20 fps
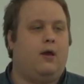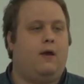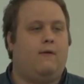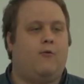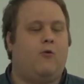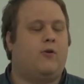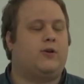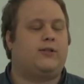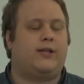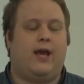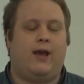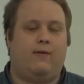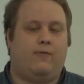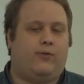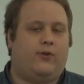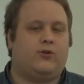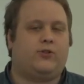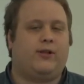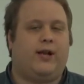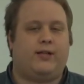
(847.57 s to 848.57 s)
Of course,
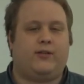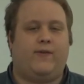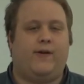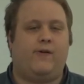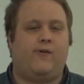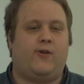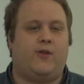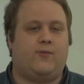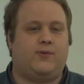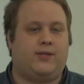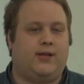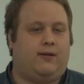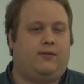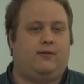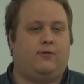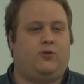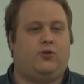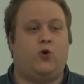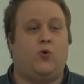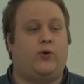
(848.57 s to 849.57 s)
there's lots of algorithms
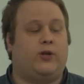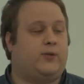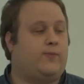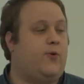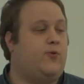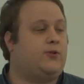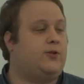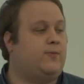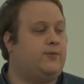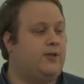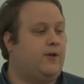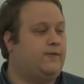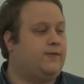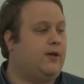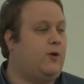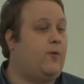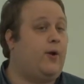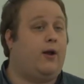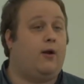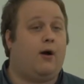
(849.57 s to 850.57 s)
that don't expose themselves
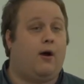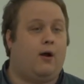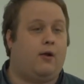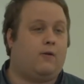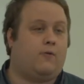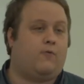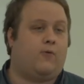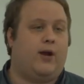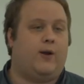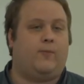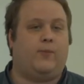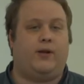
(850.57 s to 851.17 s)
that way at all, right?